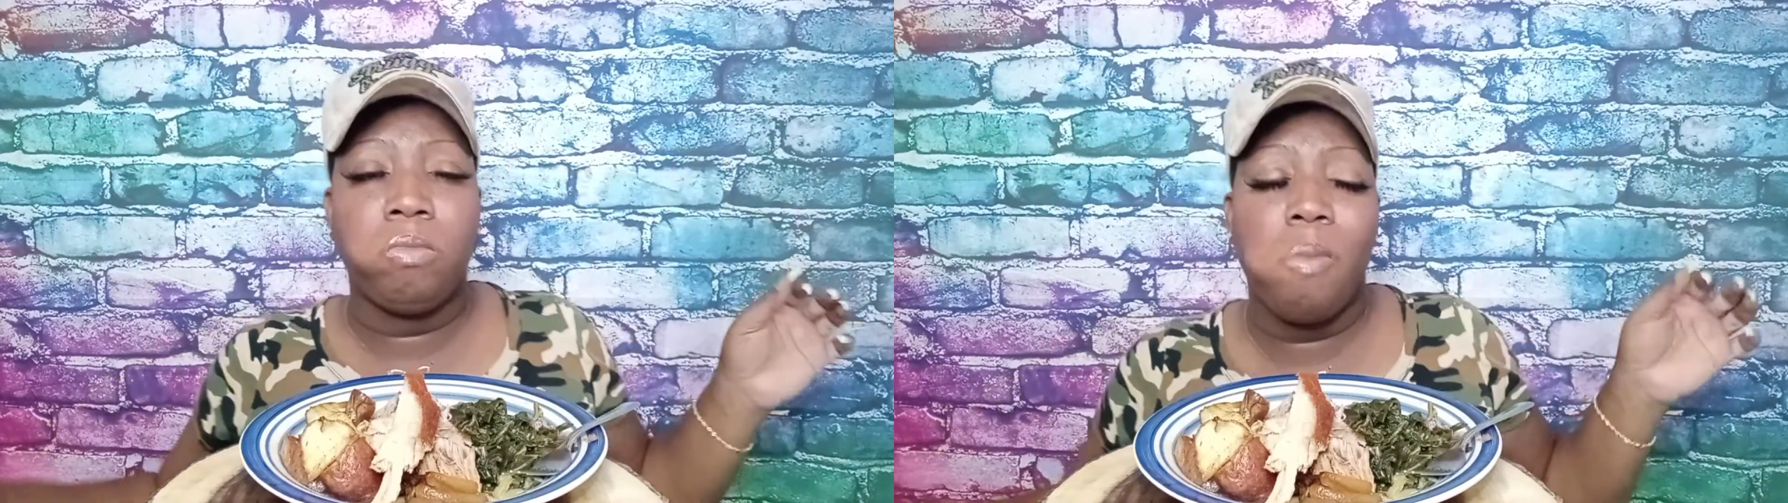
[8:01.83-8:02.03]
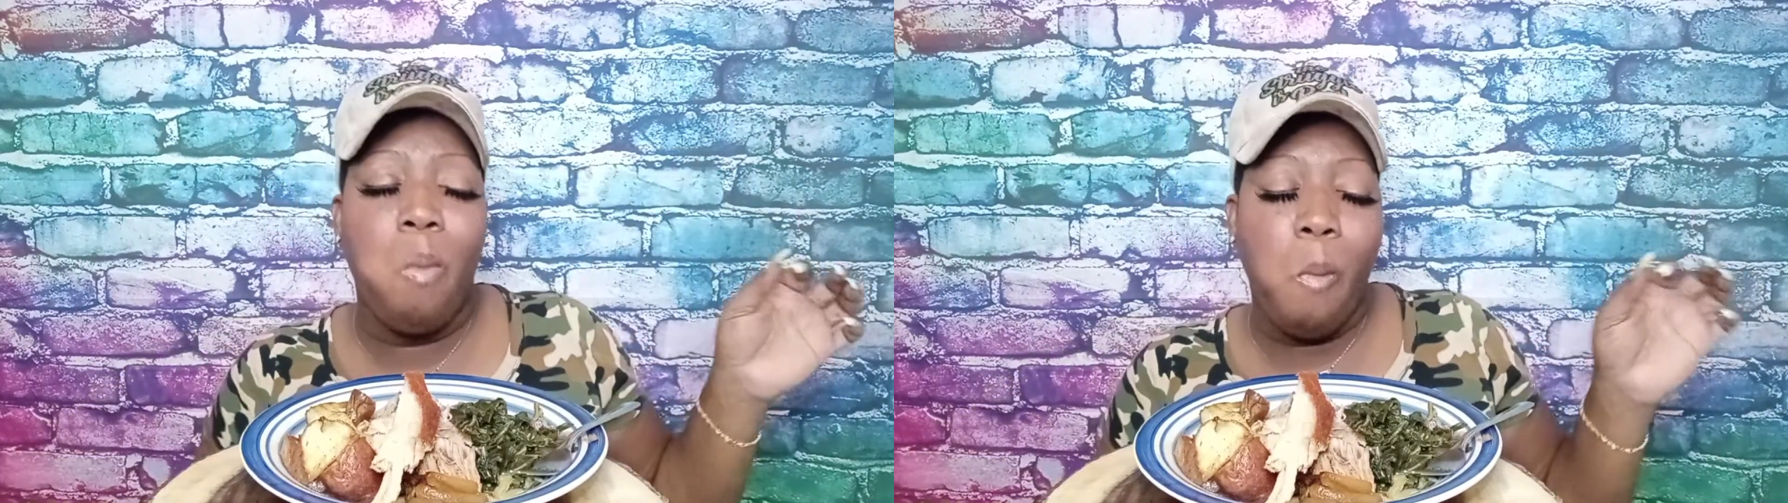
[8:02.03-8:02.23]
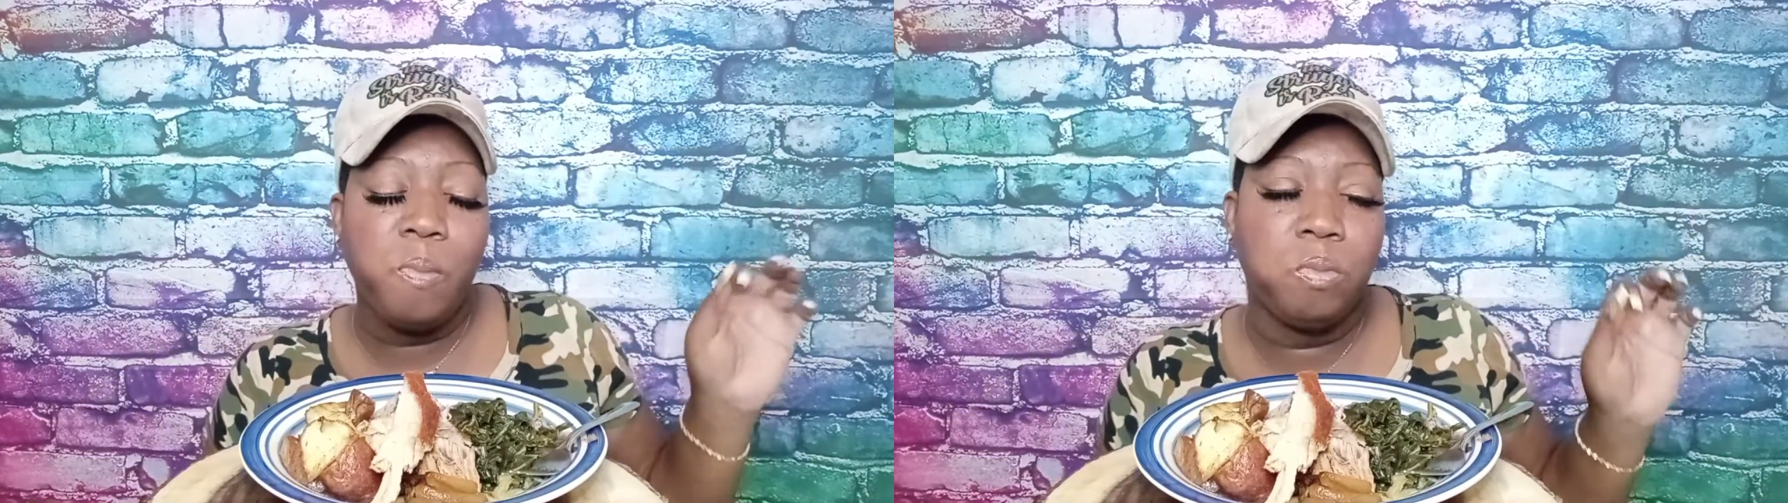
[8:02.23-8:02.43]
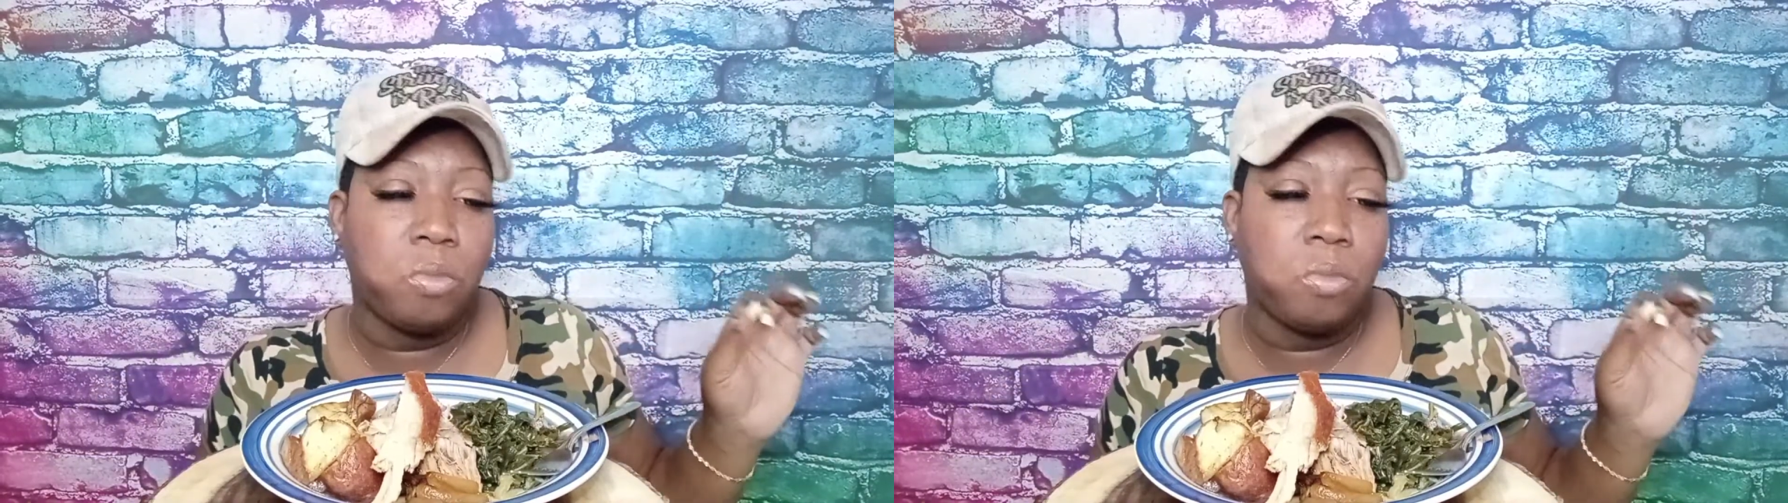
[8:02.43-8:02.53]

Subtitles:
I